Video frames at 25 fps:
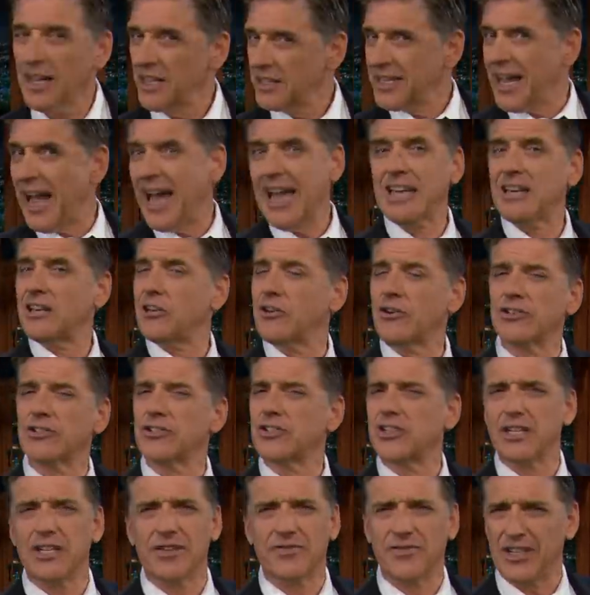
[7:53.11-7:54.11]
Dying on
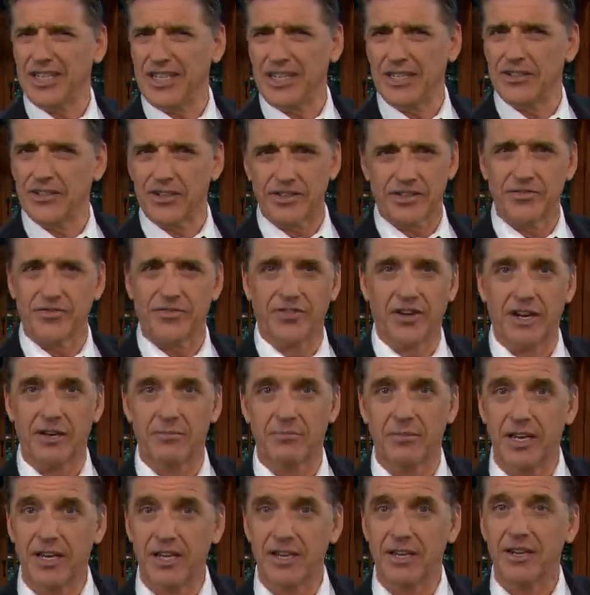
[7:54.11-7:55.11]
TV doesn't frighten
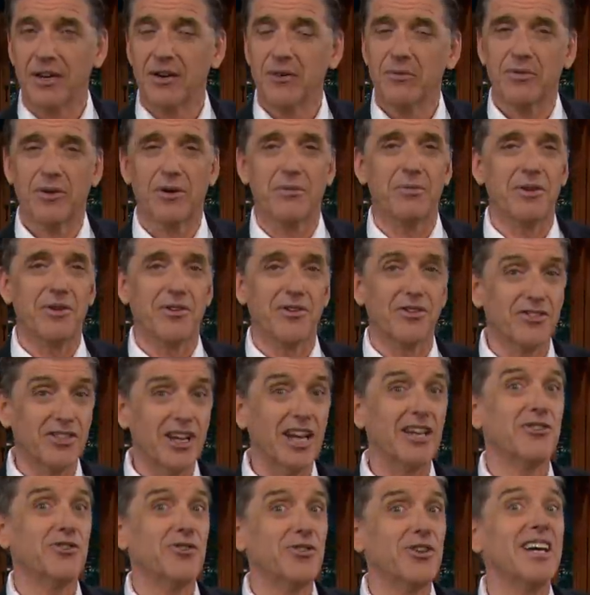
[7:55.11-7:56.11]
me, probably because
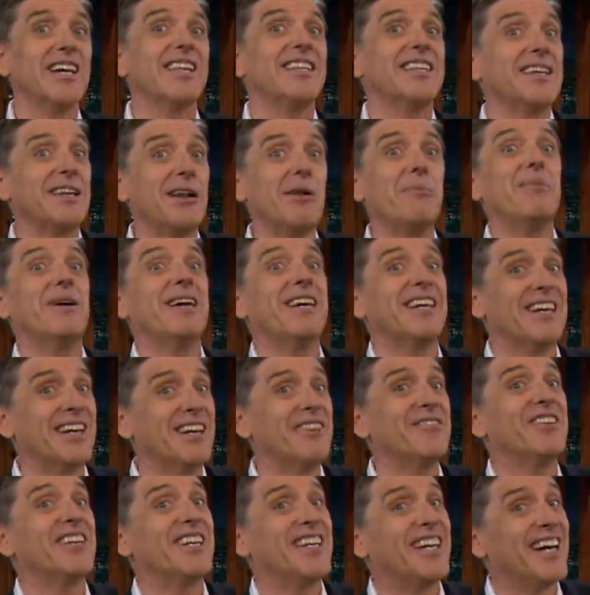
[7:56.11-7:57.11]
I do it a little bit
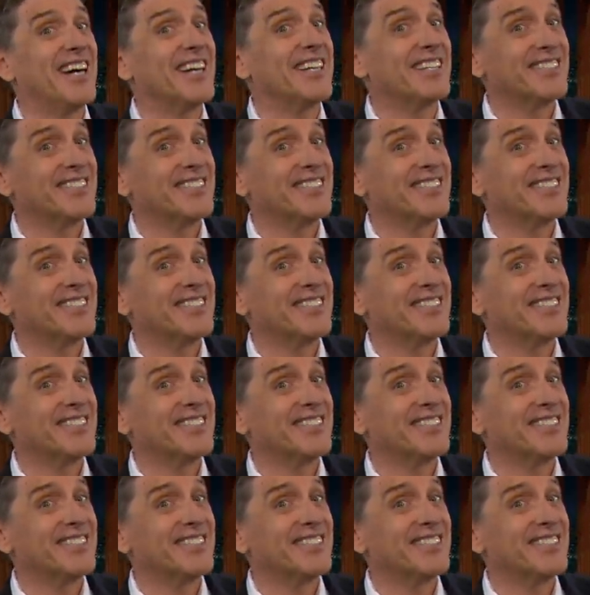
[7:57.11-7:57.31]
every night.